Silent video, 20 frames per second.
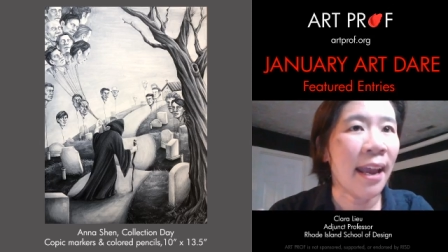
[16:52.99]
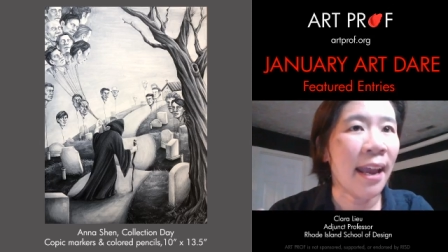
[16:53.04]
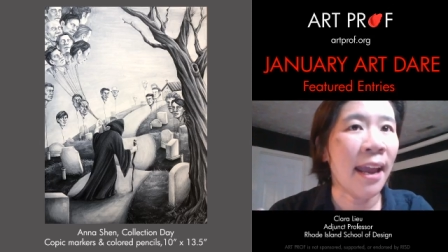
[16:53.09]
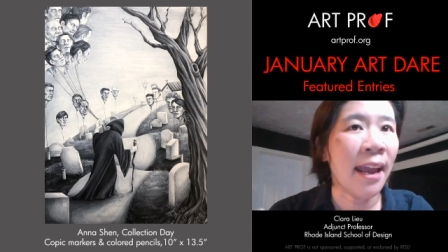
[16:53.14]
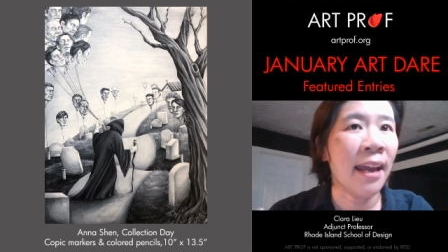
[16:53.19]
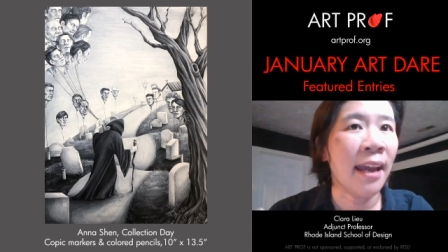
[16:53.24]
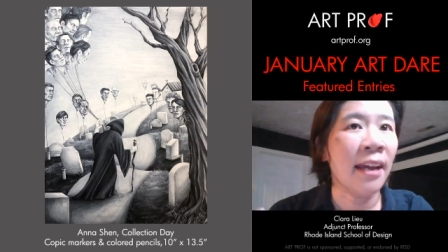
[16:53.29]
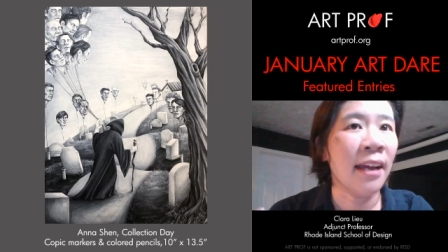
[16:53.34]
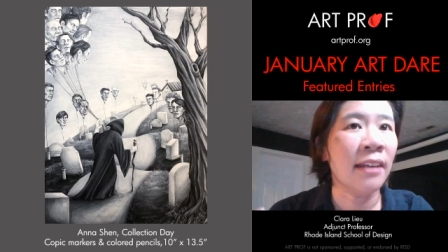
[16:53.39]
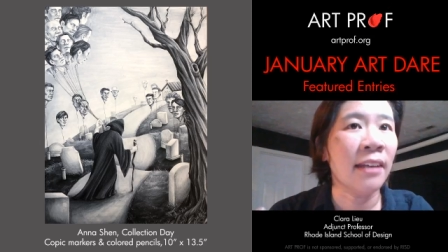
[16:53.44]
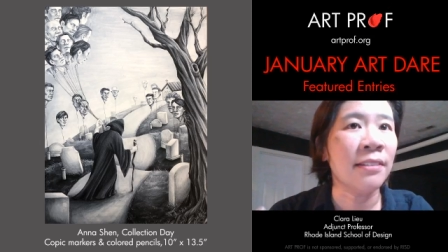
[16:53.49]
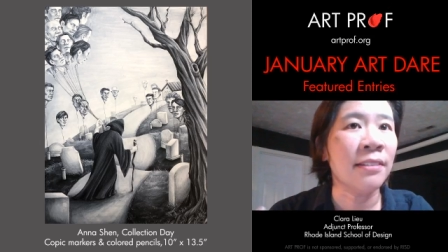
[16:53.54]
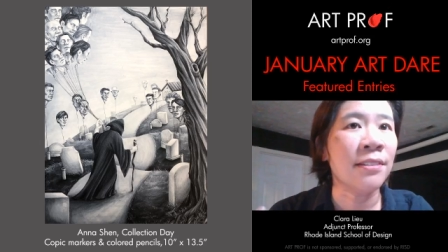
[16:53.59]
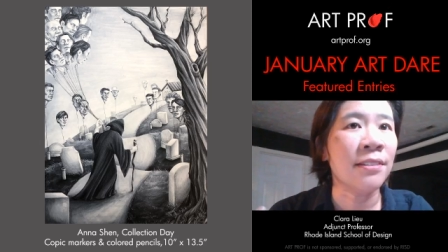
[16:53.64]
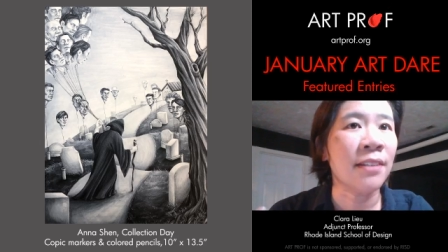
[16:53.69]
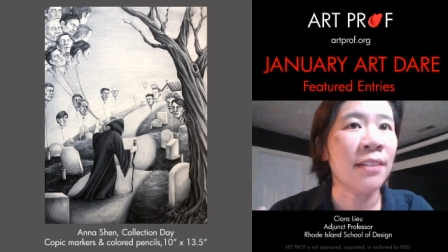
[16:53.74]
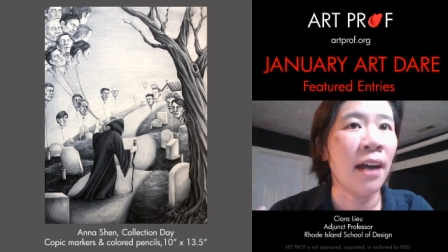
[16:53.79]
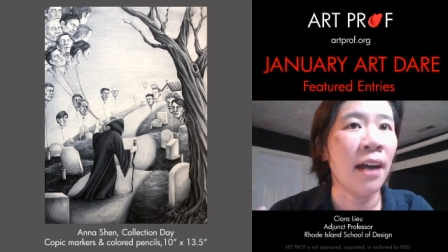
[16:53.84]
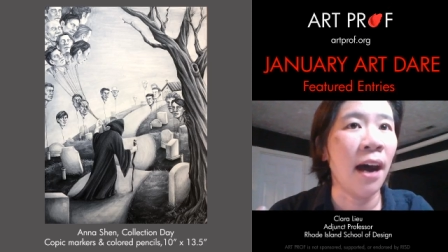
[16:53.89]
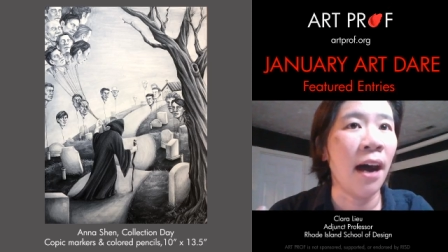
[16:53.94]

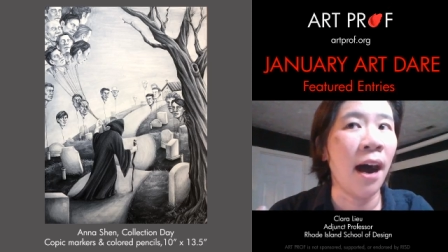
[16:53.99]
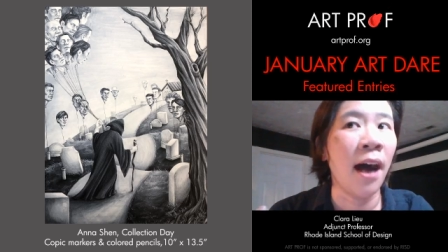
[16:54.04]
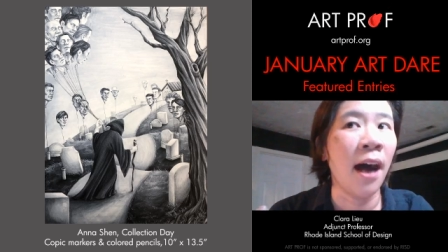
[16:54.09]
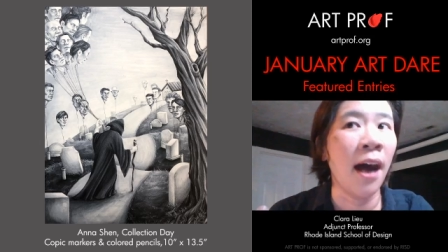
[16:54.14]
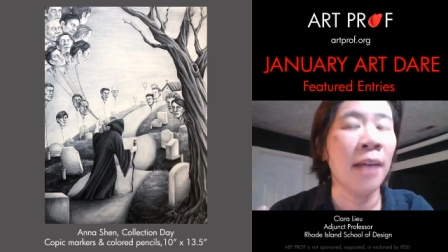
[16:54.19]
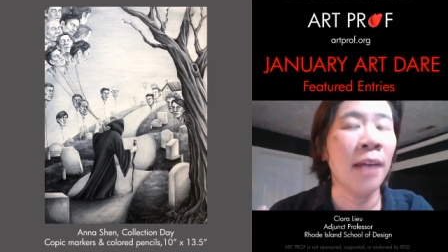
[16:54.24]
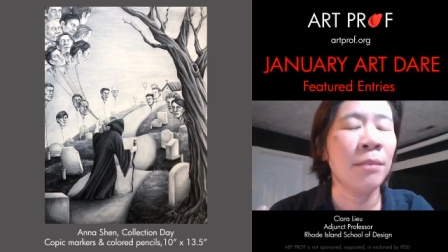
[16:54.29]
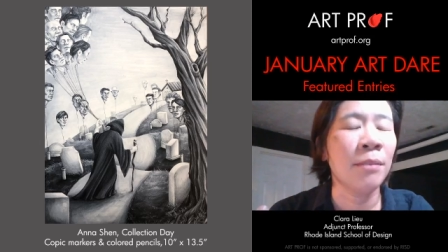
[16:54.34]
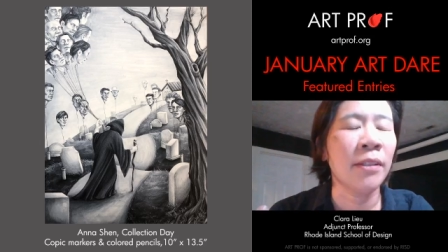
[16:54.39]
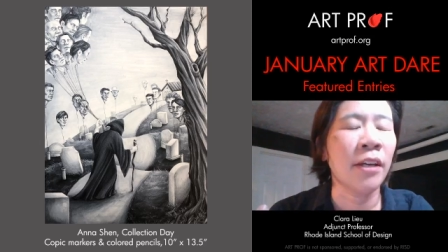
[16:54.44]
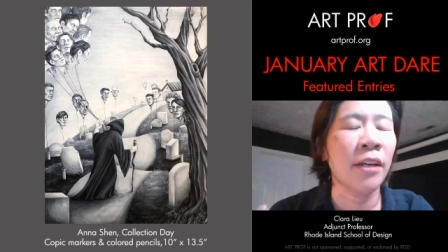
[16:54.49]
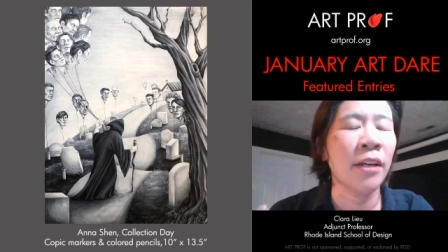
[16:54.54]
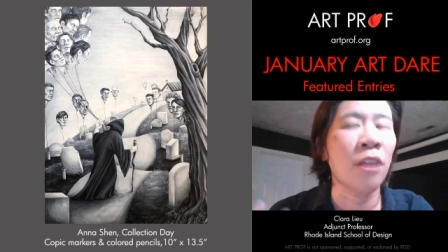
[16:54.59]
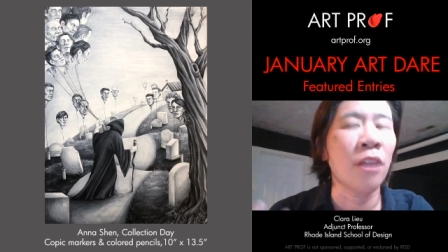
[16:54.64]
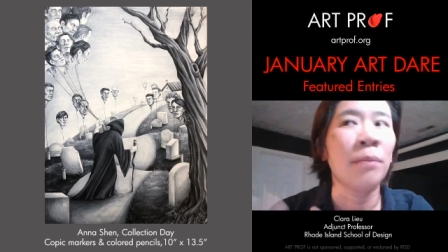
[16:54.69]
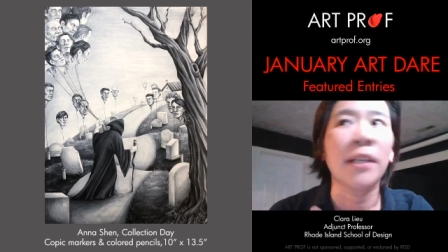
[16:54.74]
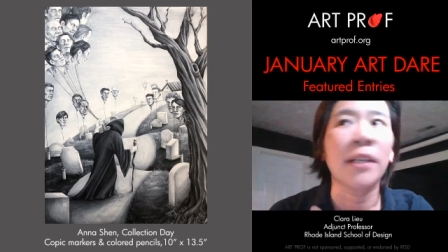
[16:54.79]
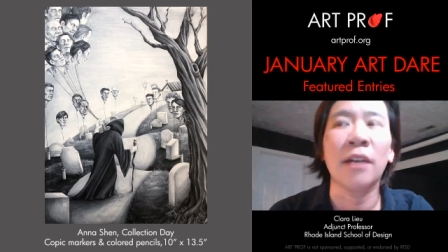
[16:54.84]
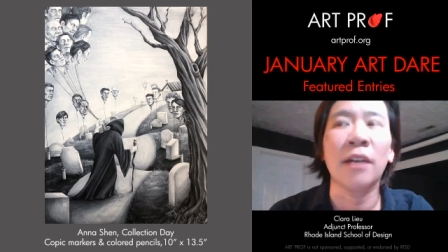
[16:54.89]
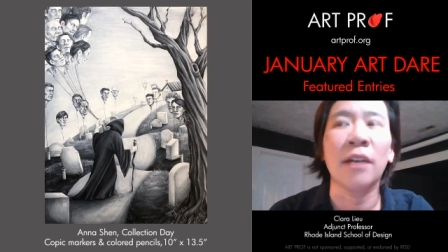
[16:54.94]
And I'm like, oh
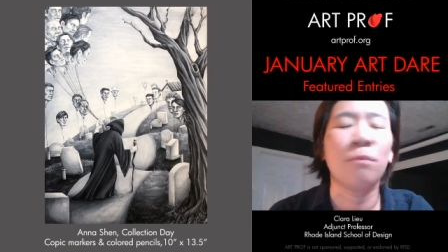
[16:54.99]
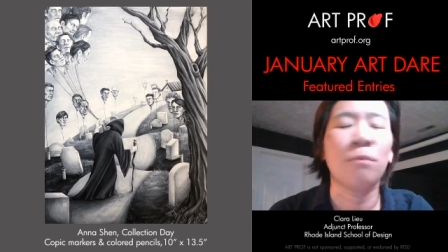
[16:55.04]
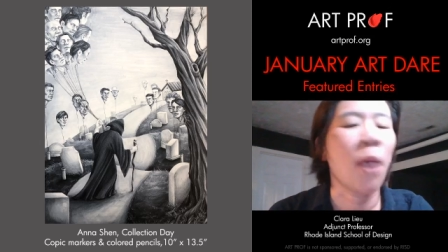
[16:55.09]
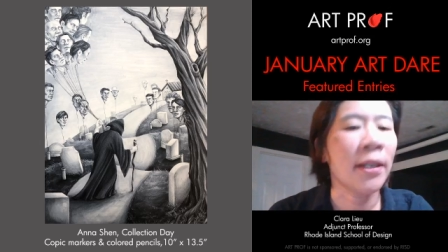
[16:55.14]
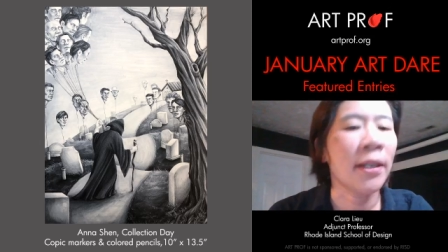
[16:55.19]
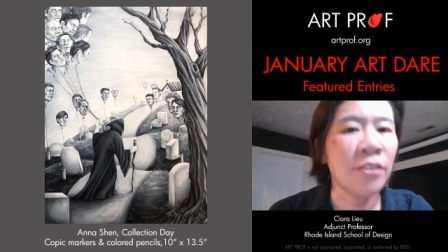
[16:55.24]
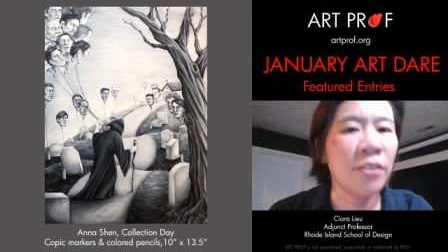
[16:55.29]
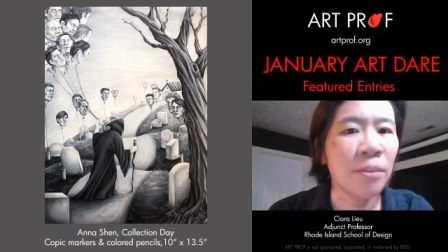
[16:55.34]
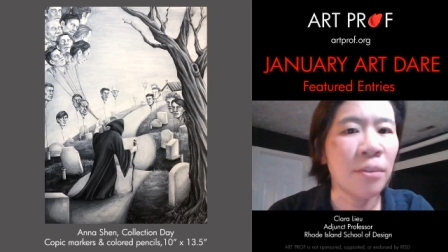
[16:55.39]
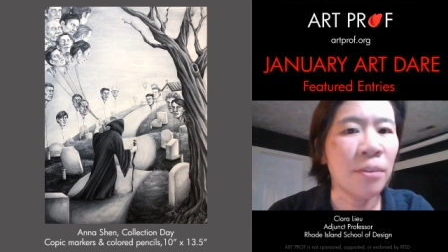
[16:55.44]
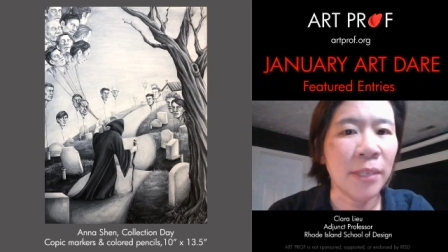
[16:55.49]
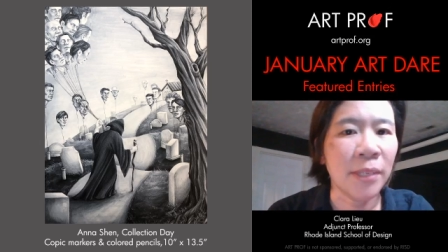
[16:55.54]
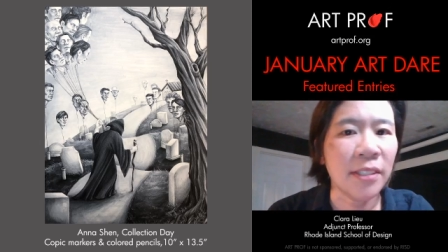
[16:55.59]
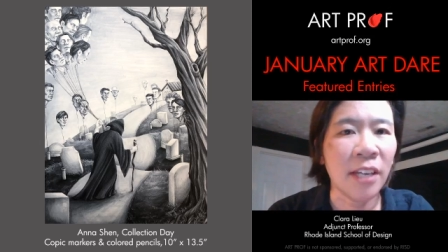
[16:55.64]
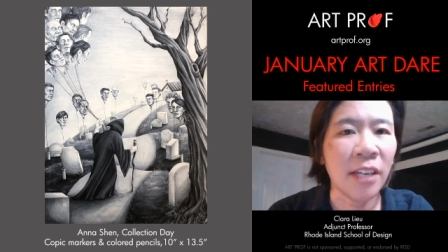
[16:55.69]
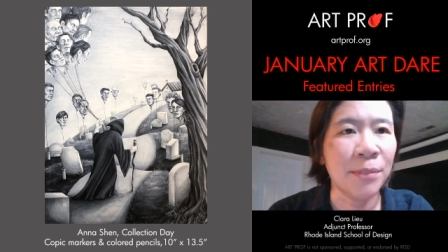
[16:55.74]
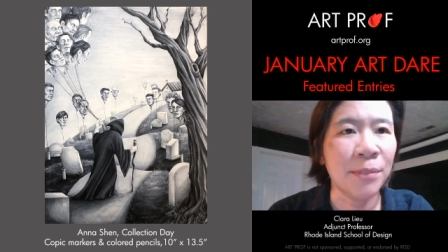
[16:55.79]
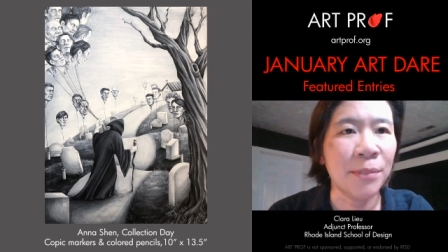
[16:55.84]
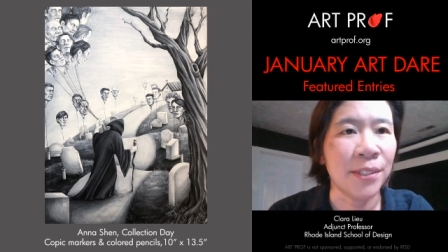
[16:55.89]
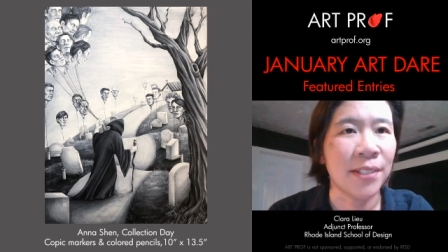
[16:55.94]
my God, why did nobody
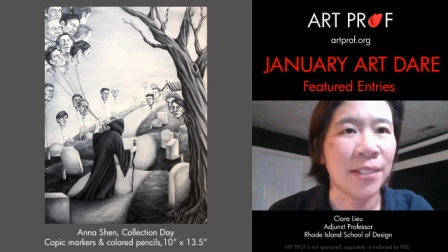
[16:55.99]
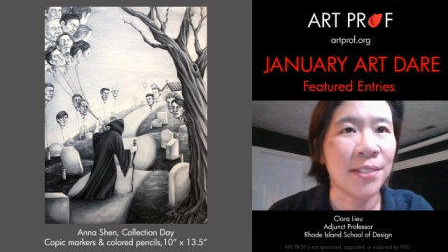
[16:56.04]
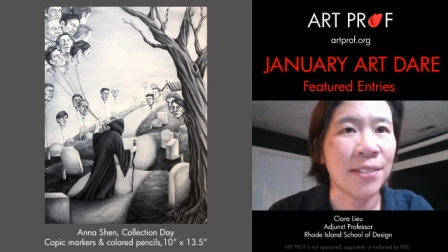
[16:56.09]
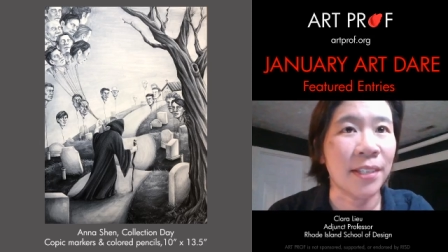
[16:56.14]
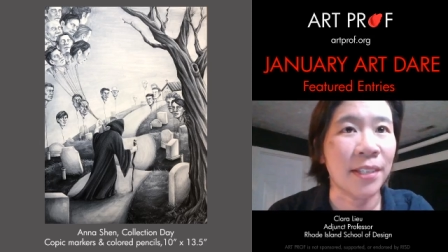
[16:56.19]
tell me this?